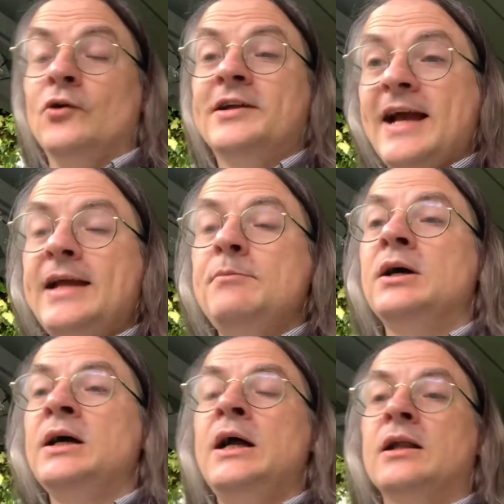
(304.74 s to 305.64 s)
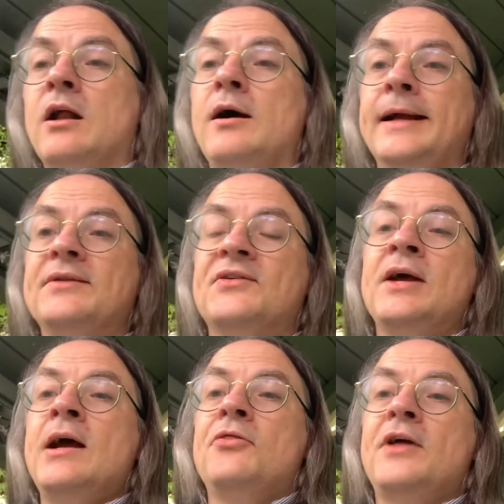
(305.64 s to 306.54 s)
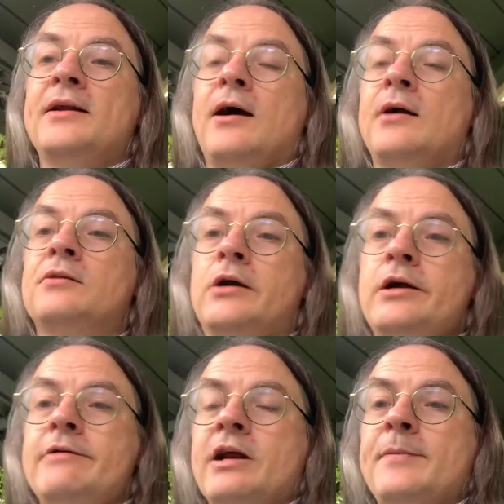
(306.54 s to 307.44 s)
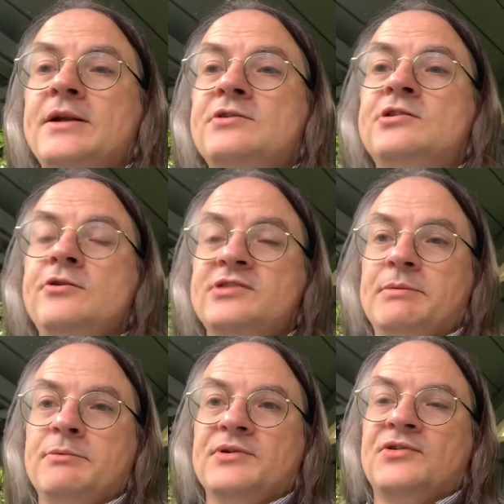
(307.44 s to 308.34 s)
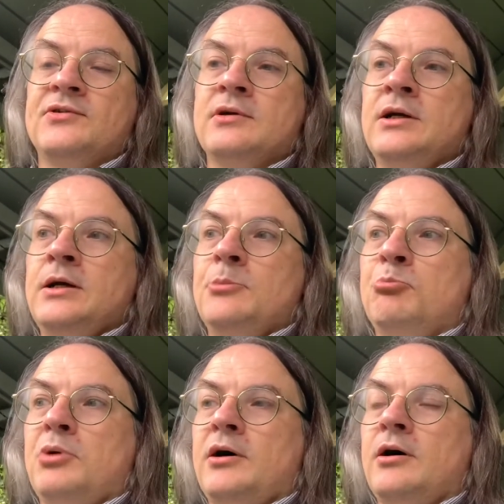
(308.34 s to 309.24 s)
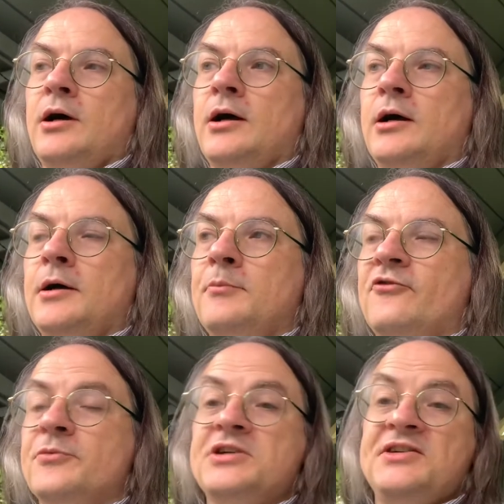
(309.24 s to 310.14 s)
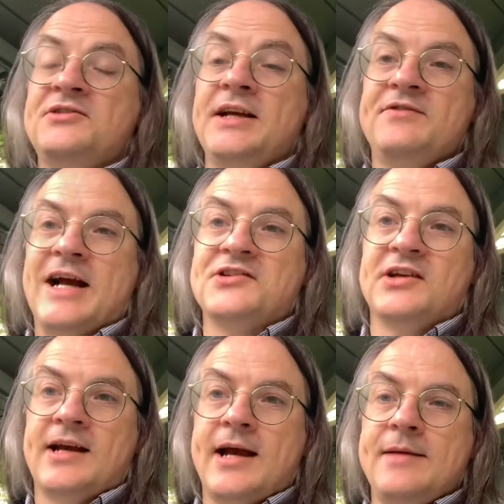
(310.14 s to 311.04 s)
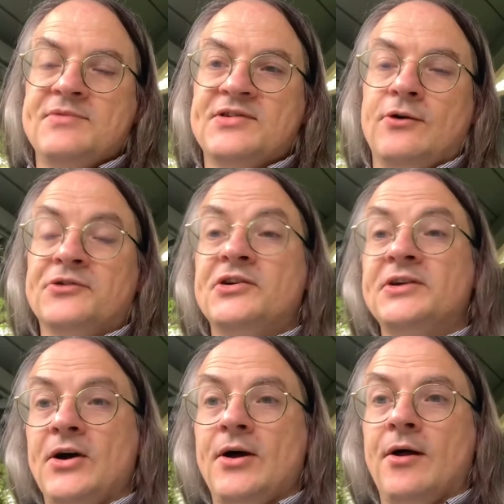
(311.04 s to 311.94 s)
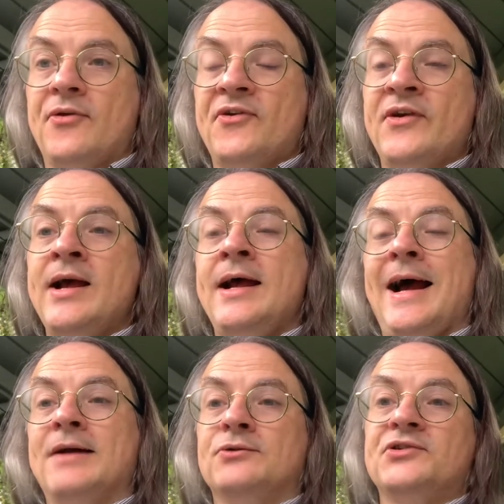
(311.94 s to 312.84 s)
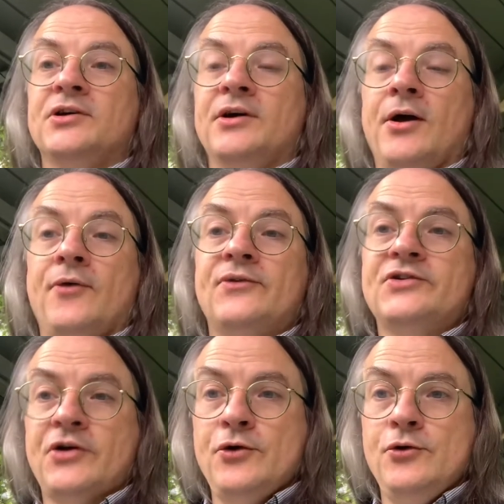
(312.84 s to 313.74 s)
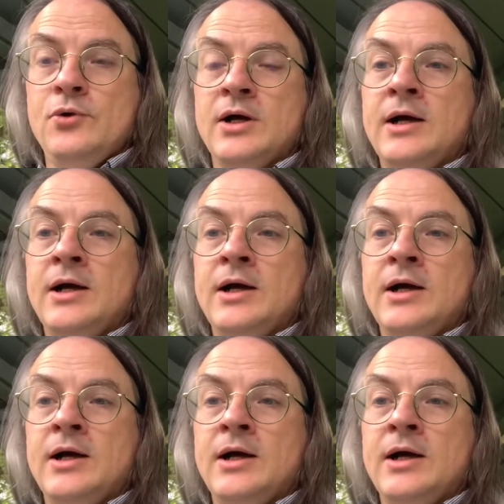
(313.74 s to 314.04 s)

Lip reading: game lines, then I thoroughly recommend two supplements from Steve Jackson Games, Alternate Earths and Alternate Earth 2.